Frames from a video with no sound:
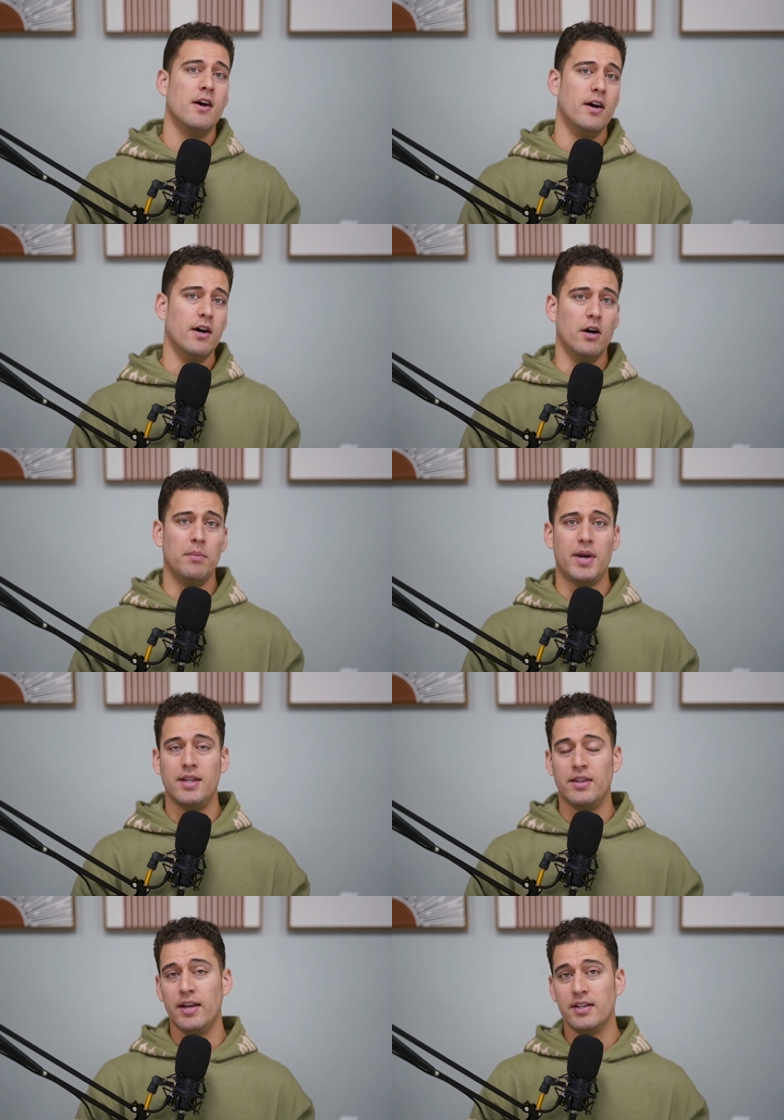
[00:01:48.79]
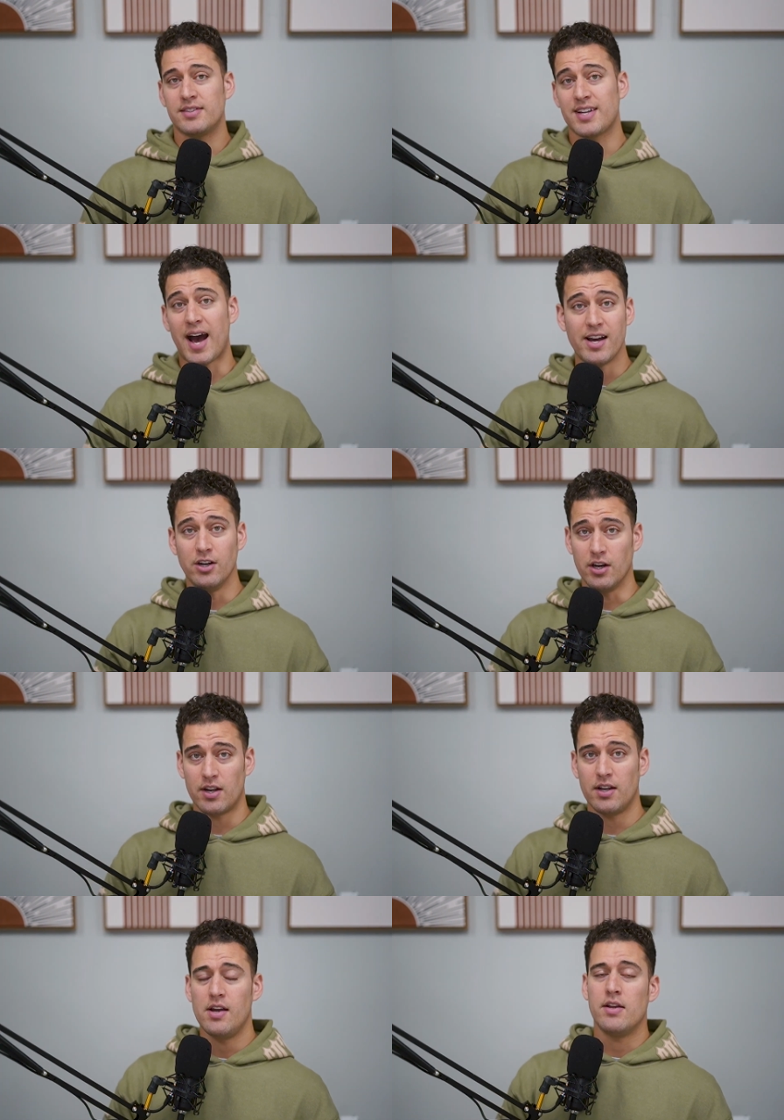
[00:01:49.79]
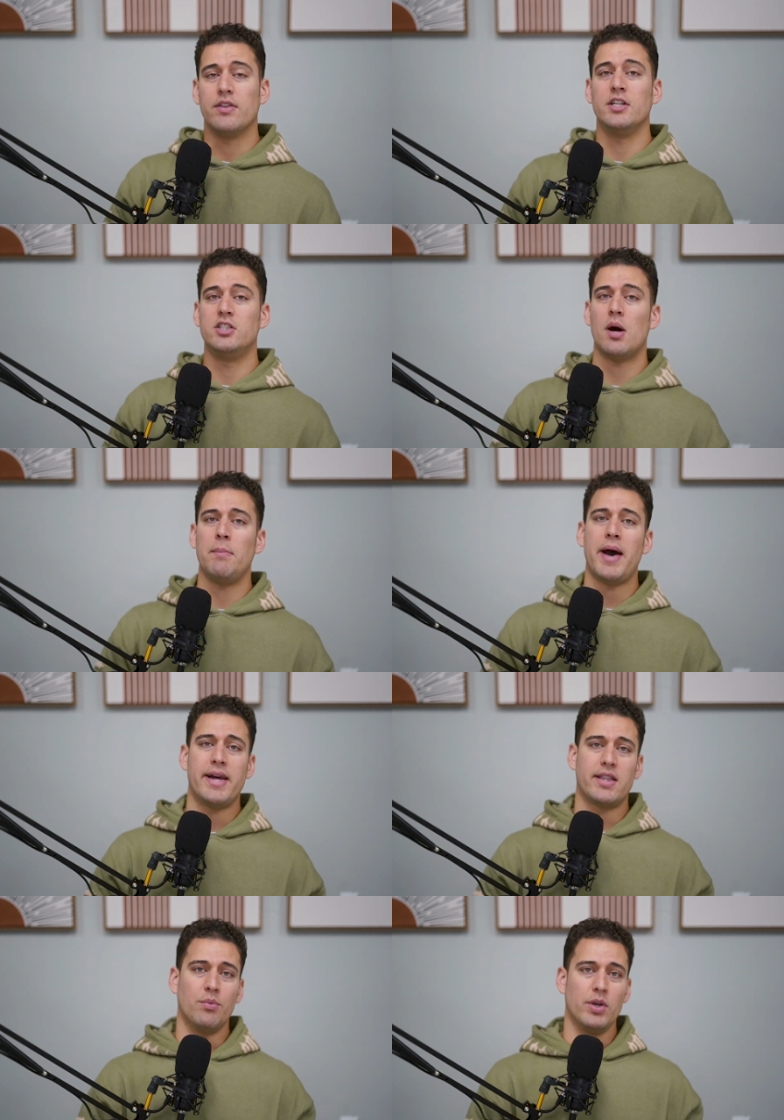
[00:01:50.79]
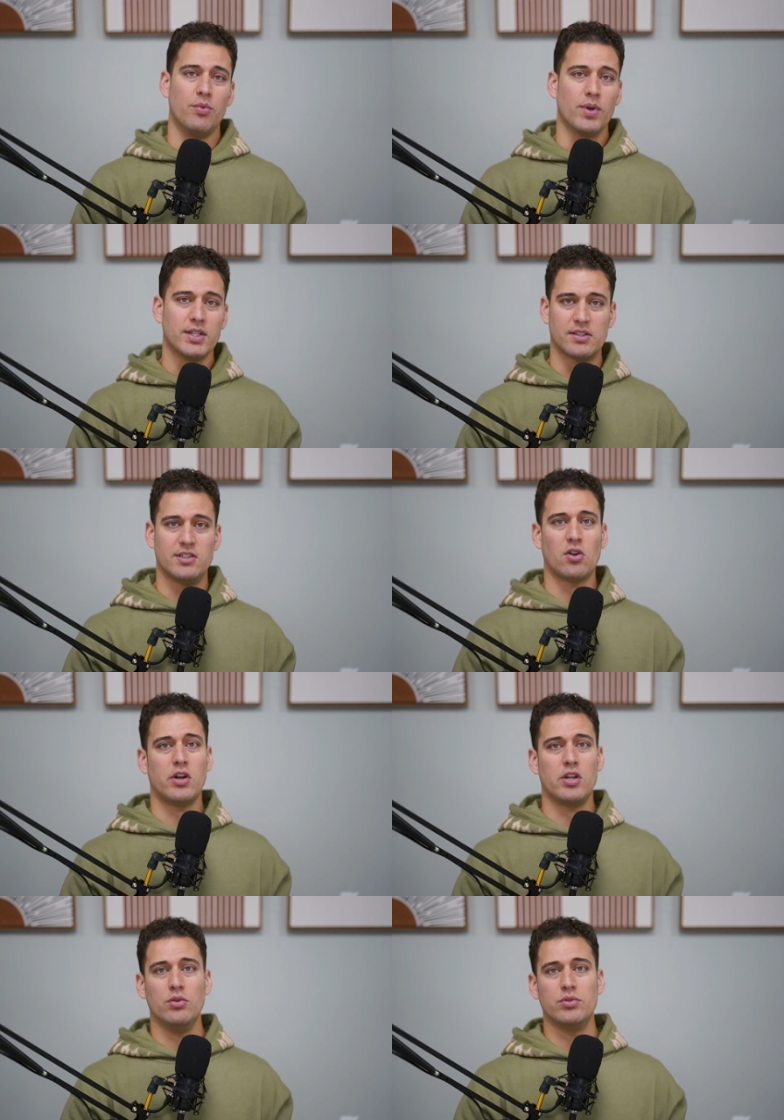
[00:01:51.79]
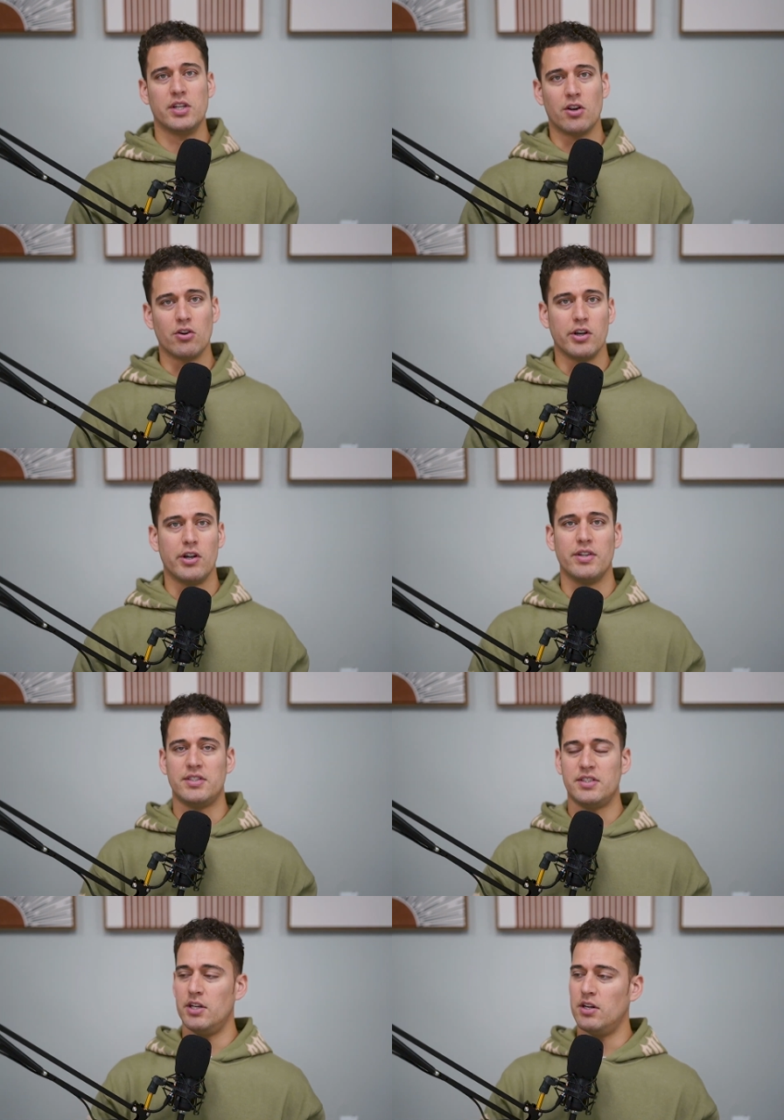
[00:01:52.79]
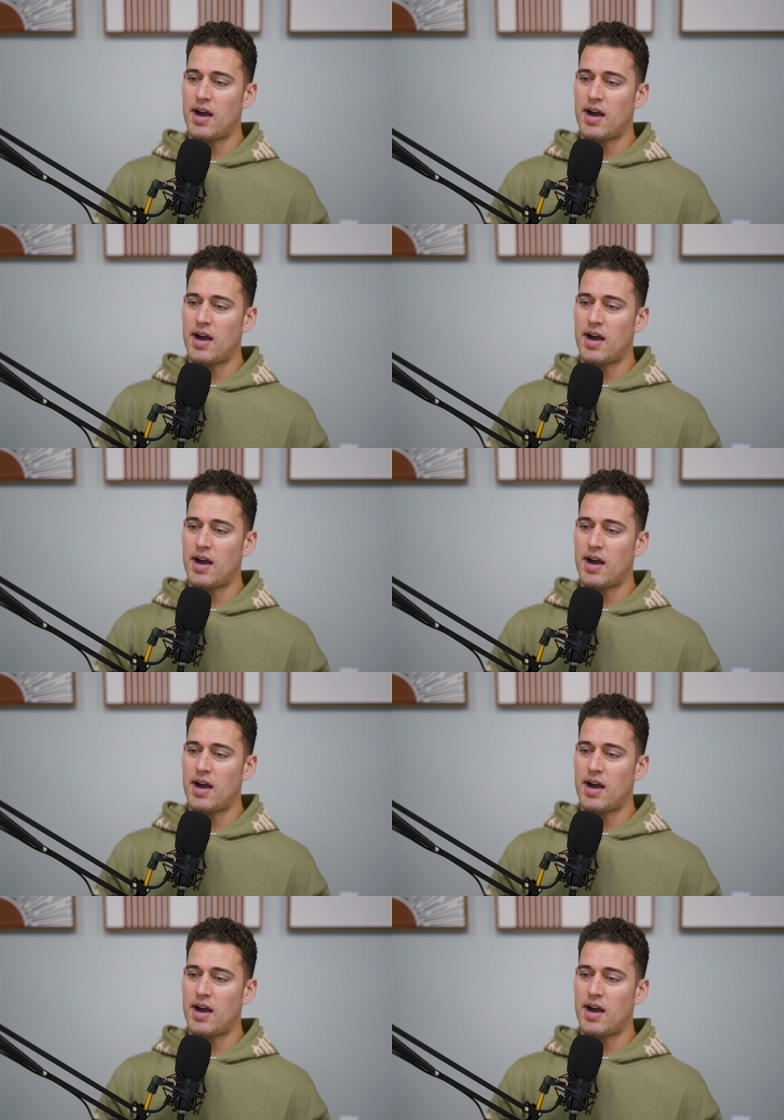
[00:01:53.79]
And then Skyhook, the jump mat that we recently started using earlier this year.